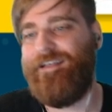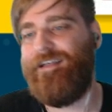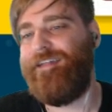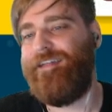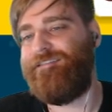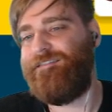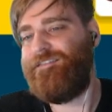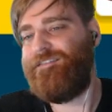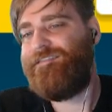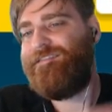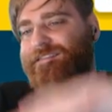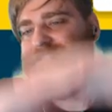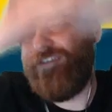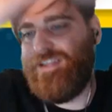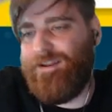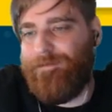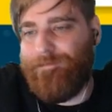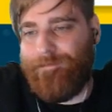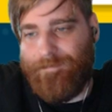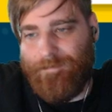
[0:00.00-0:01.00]
So just
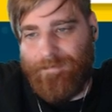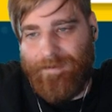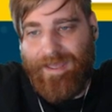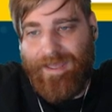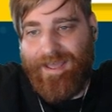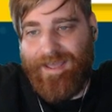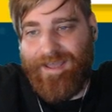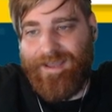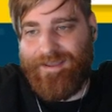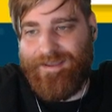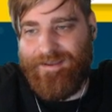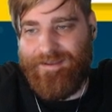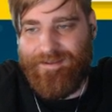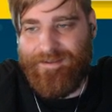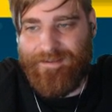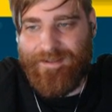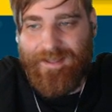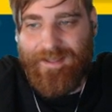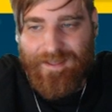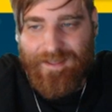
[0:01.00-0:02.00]
looking back,
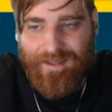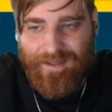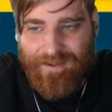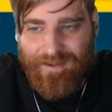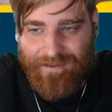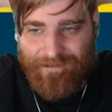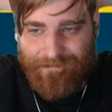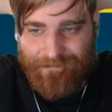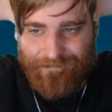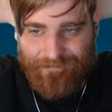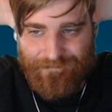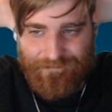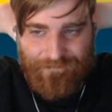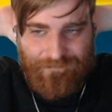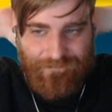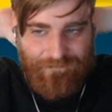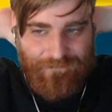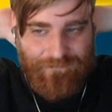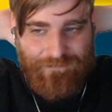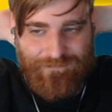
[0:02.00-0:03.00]

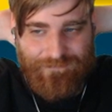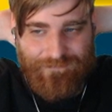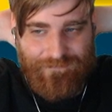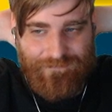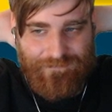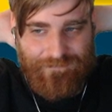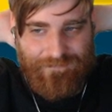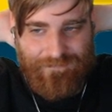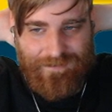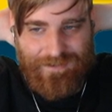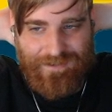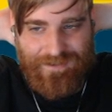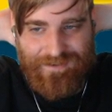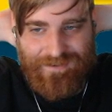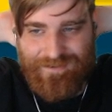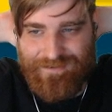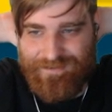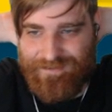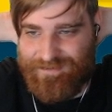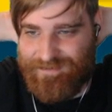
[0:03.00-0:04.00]
oh,
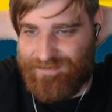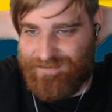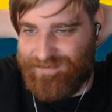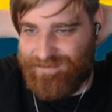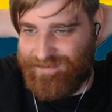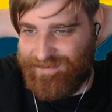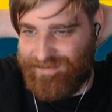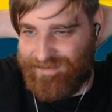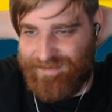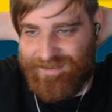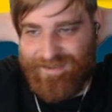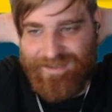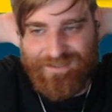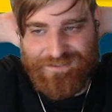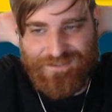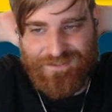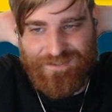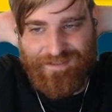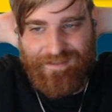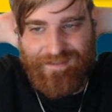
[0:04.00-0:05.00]

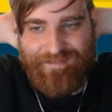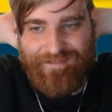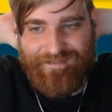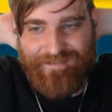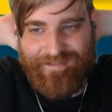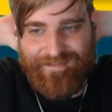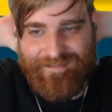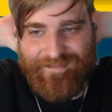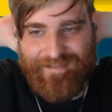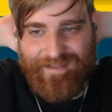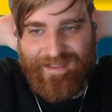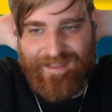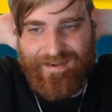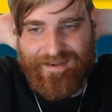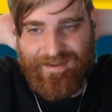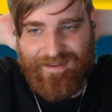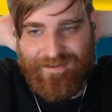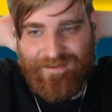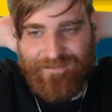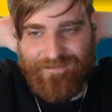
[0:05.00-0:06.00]
gosh, the levels that
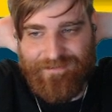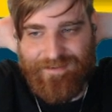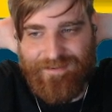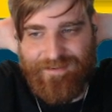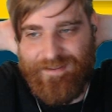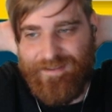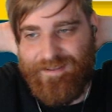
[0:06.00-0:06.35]
stand out.